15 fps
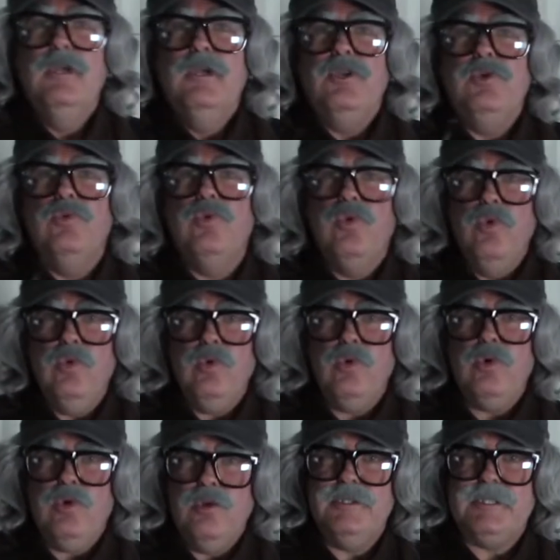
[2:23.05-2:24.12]
You
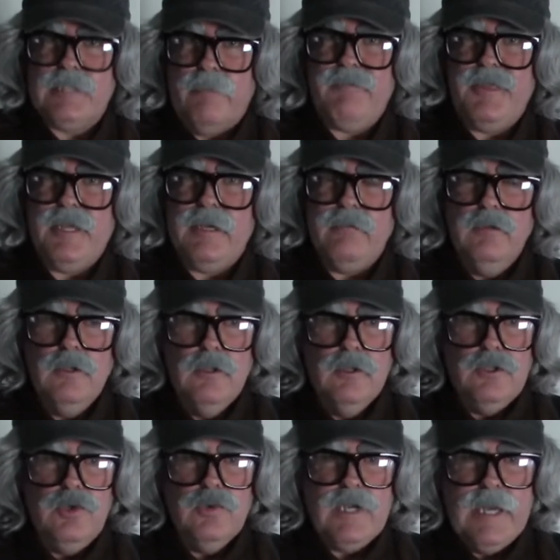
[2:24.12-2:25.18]
Google something,
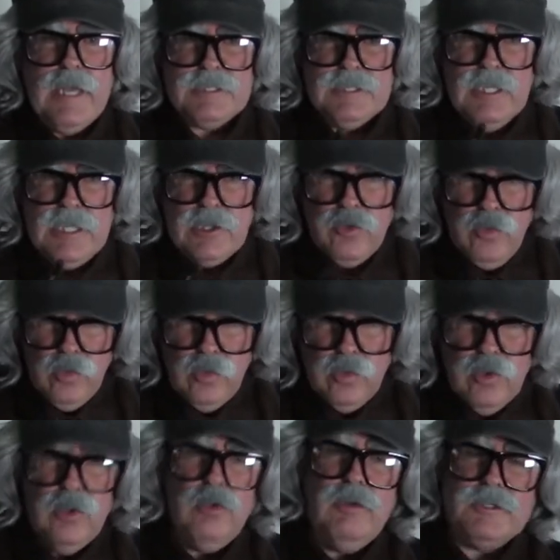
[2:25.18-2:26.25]
you can actually
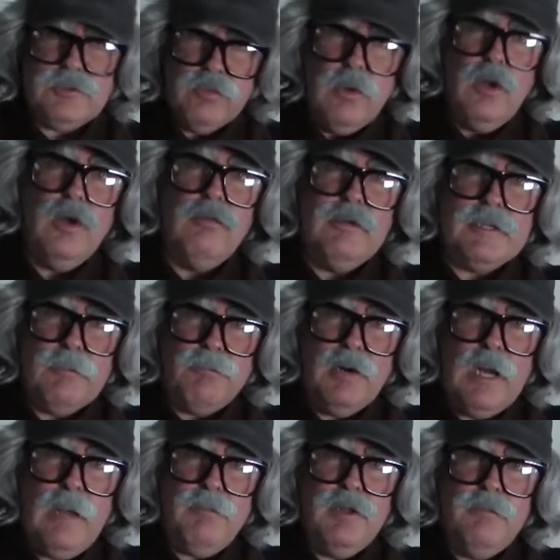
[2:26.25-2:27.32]
Google what's wrong with the
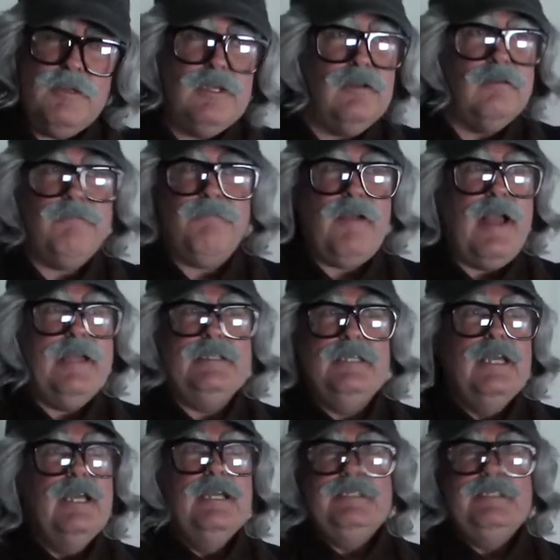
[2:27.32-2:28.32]
problem, and you'll find,